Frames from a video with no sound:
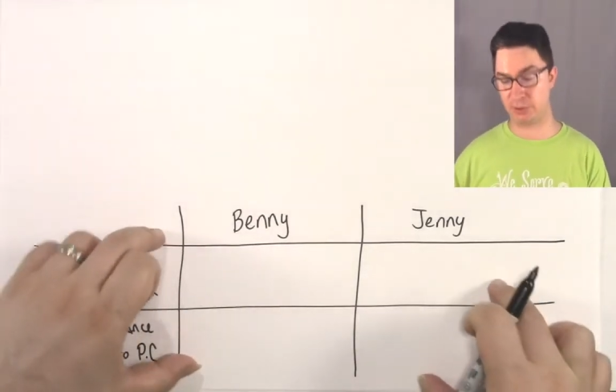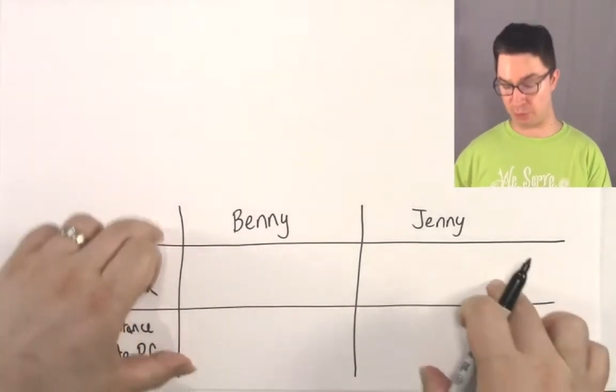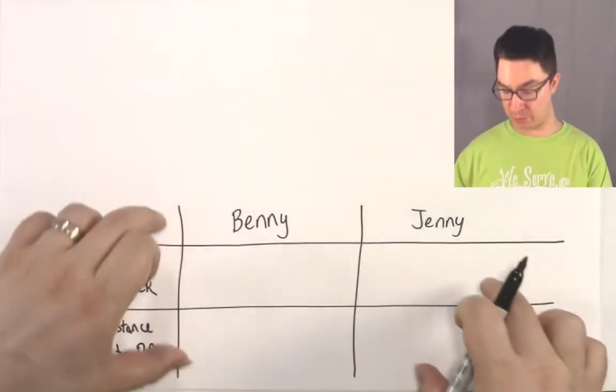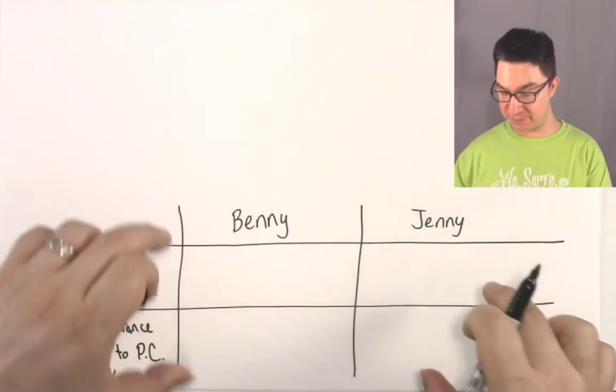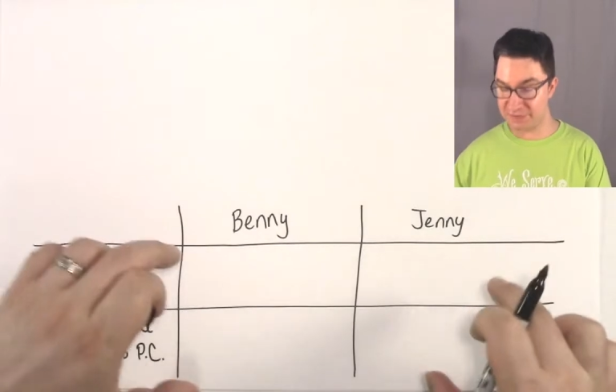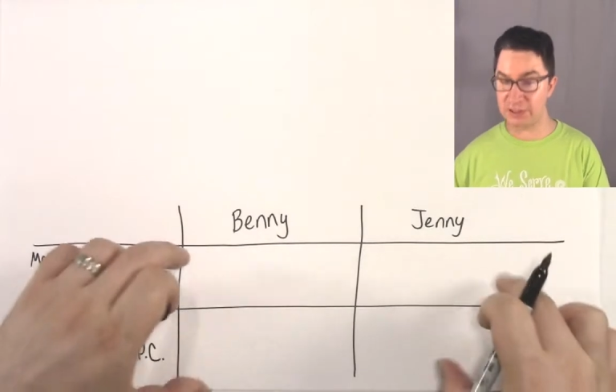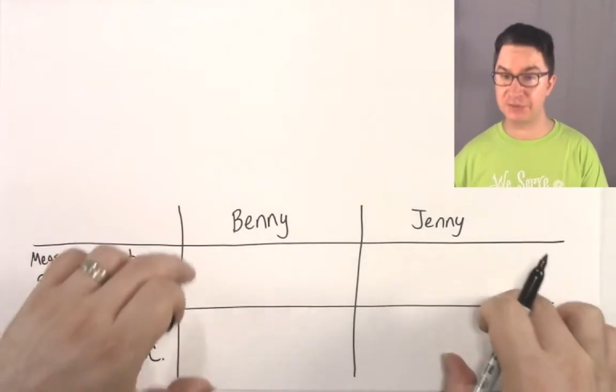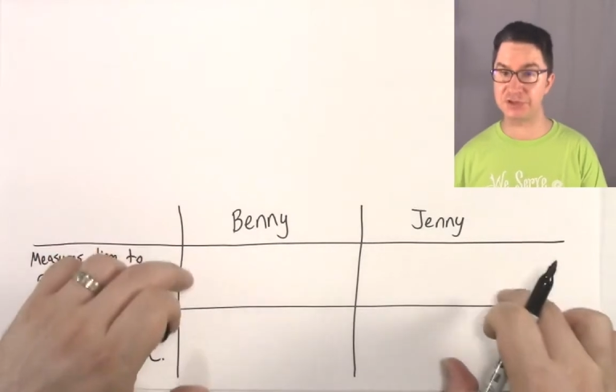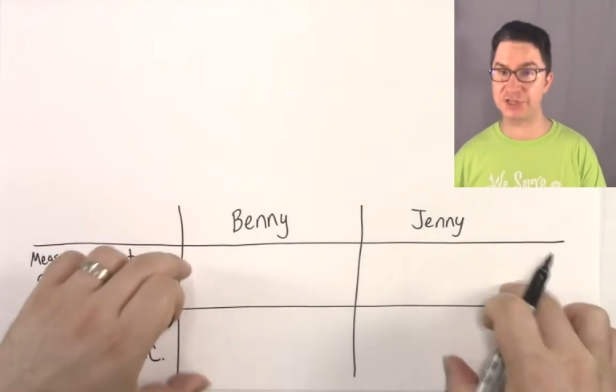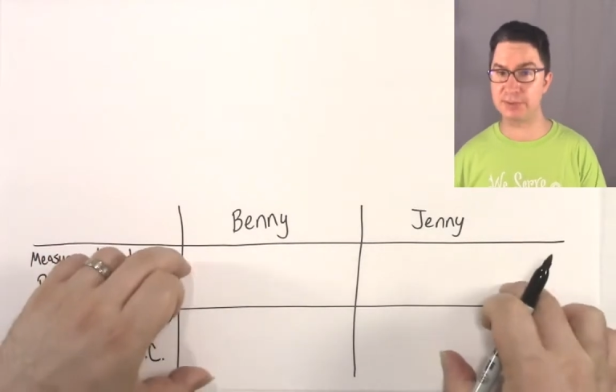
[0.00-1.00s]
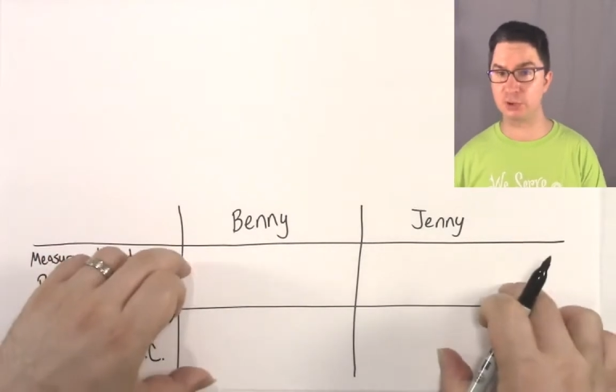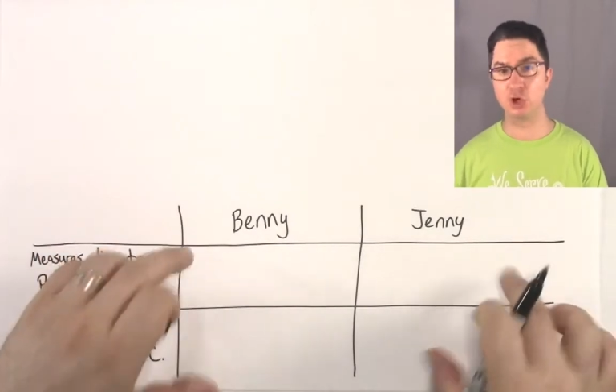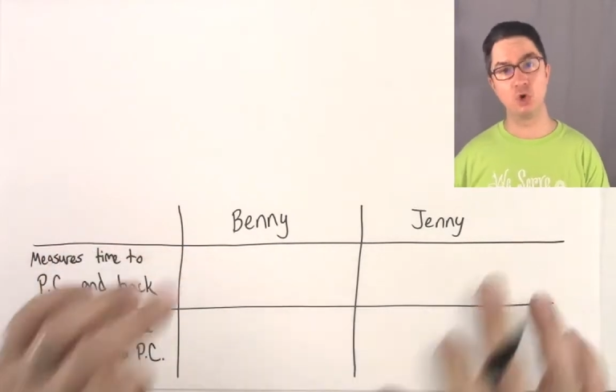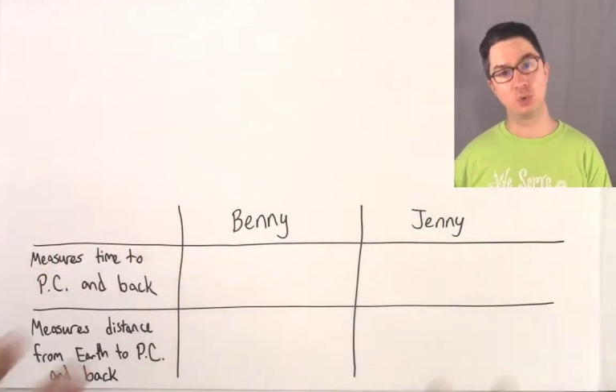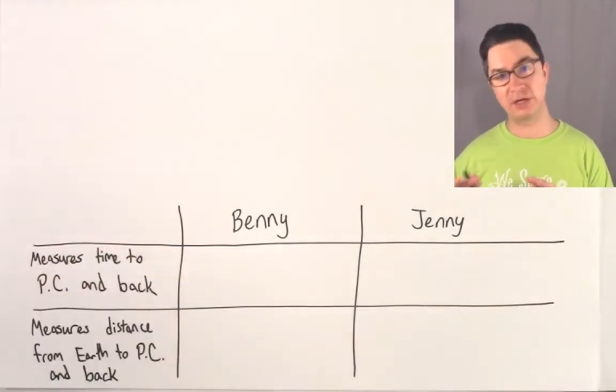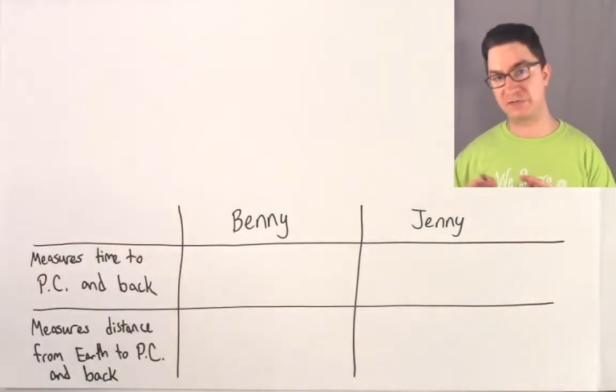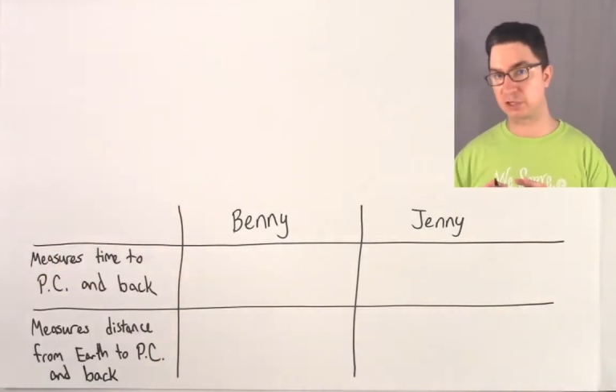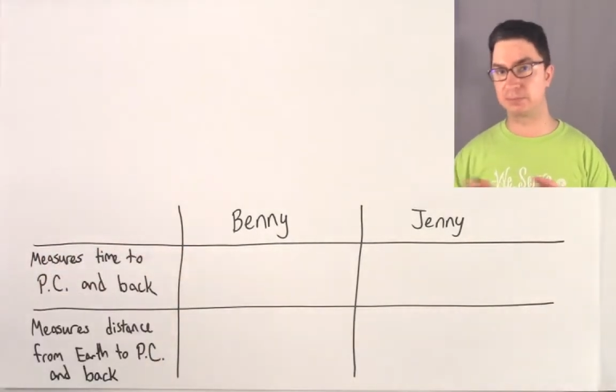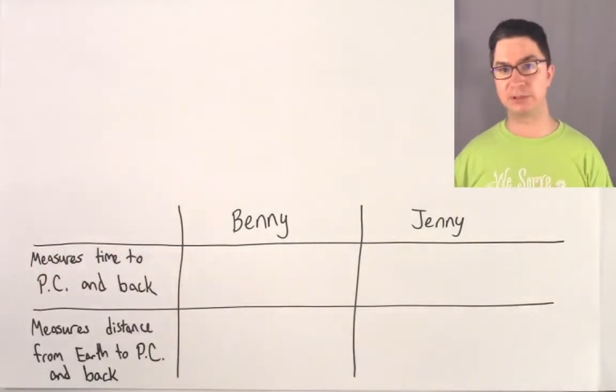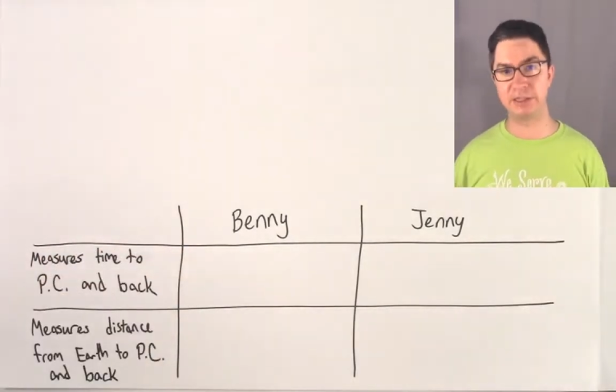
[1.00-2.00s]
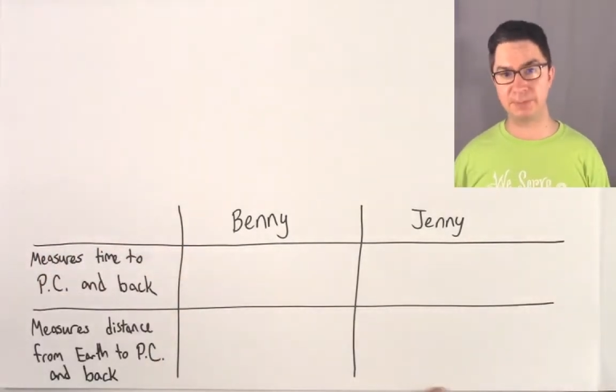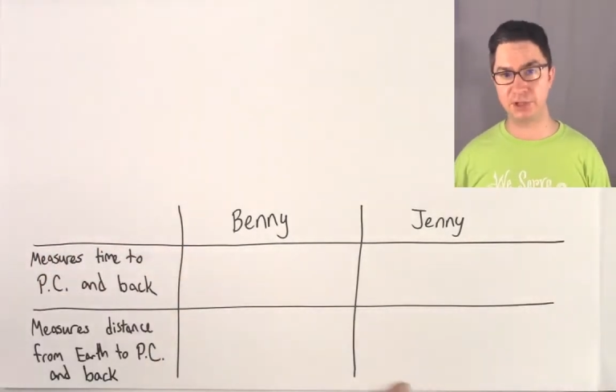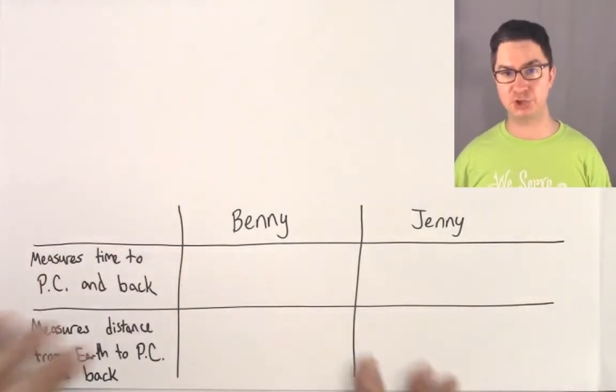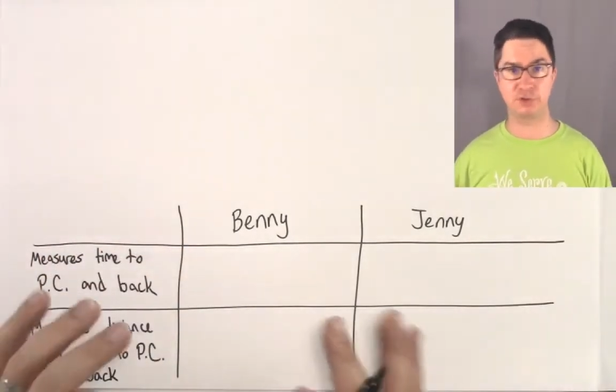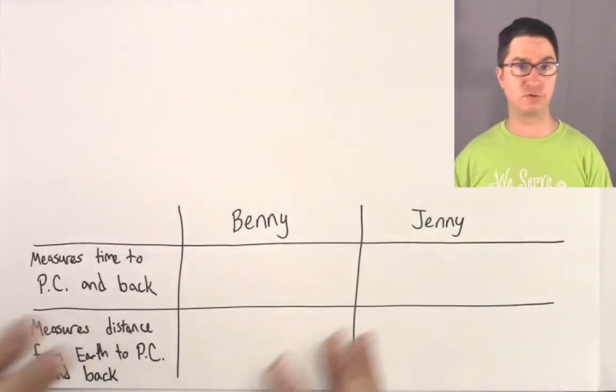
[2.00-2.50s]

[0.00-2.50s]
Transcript: And when we fill out this table, we'll have the complete picture